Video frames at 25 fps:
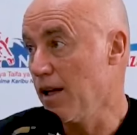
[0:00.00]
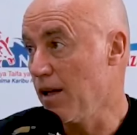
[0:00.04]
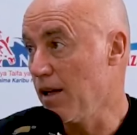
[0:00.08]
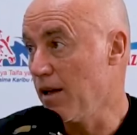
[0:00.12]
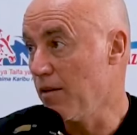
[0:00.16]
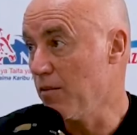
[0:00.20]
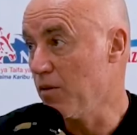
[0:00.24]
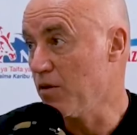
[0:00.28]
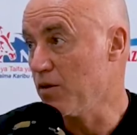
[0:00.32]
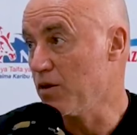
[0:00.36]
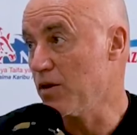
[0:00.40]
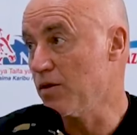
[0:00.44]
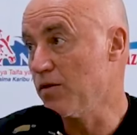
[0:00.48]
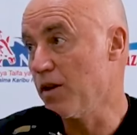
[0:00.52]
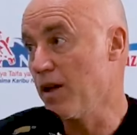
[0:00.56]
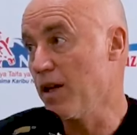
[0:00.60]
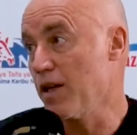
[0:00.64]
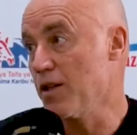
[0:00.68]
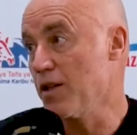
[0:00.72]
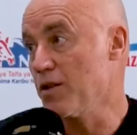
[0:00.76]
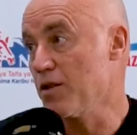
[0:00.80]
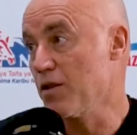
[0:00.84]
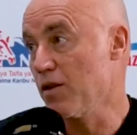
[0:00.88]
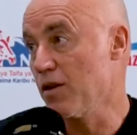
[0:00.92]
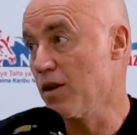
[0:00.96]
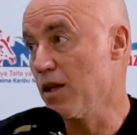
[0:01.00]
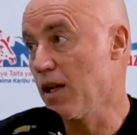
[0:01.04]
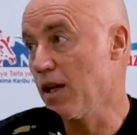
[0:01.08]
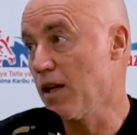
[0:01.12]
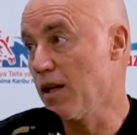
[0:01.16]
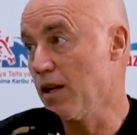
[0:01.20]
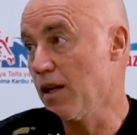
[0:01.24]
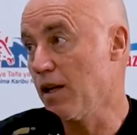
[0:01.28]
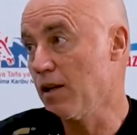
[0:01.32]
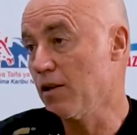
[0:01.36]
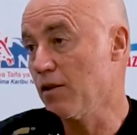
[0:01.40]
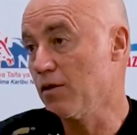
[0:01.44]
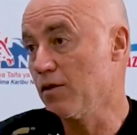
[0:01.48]
motivation,
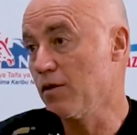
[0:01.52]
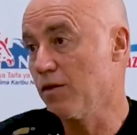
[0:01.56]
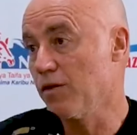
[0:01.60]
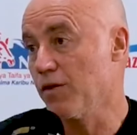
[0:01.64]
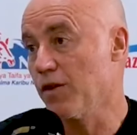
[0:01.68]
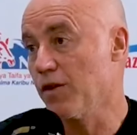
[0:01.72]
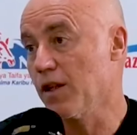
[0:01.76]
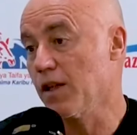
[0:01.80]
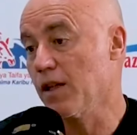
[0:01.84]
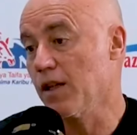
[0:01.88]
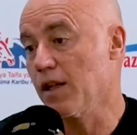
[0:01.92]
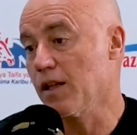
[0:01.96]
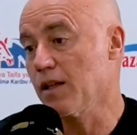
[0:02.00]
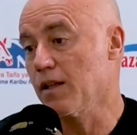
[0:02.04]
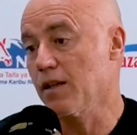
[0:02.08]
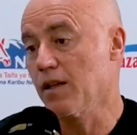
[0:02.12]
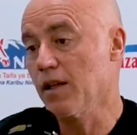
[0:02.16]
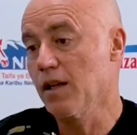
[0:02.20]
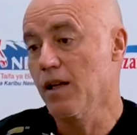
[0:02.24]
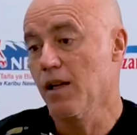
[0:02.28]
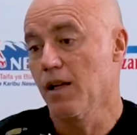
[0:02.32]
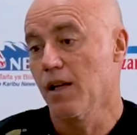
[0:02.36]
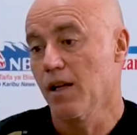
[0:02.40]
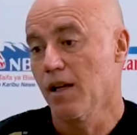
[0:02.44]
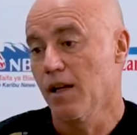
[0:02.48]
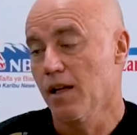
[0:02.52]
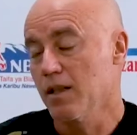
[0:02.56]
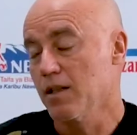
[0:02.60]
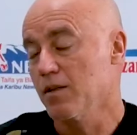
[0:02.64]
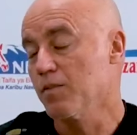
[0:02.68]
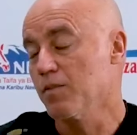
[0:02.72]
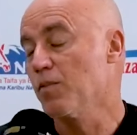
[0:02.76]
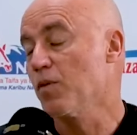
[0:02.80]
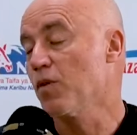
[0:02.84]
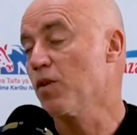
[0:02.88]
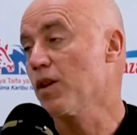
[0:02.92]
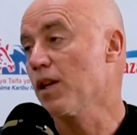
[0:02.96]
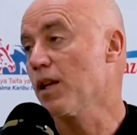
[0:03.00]
and a lot of things. And
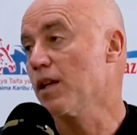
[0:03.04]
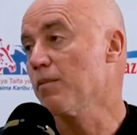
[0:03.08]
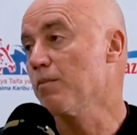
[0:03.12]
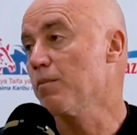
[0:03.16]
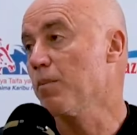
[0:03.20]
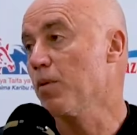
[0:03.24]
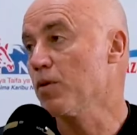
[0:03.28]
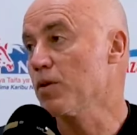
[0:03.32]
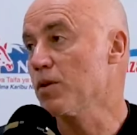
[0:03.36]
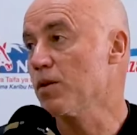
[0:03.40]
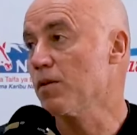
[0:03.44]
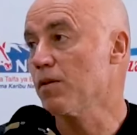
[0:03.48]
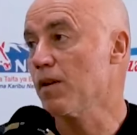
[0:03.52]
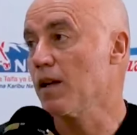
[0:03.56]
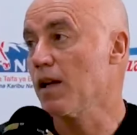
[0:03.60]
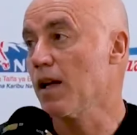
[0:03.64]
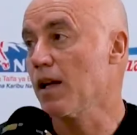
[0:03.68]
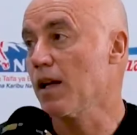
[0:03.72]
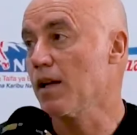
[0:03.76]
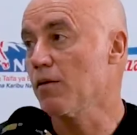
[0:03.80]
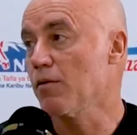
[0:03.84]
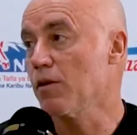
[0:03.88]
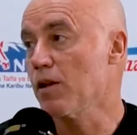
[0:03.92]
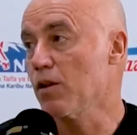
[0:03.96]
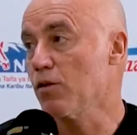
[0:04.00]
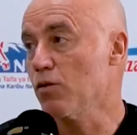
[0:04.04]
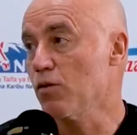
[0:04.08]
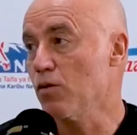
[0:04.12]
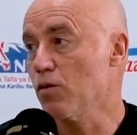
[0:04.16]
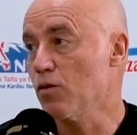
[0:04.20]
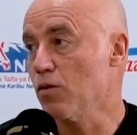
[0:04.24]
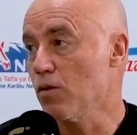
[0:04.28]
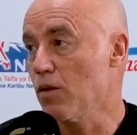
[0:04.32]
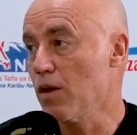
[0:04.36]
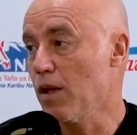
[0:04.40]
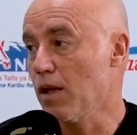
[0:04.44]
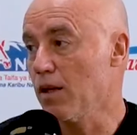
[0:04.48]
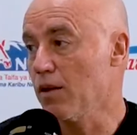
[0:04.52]
it's more than possible I will
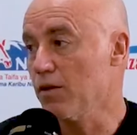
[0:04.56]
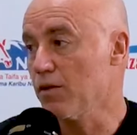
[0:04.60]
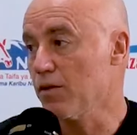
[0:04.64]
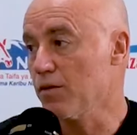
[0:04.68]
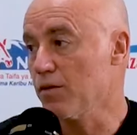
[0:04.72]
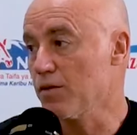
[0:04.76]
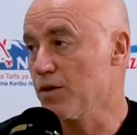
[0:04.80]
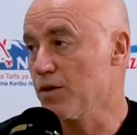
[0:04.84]
do a lot of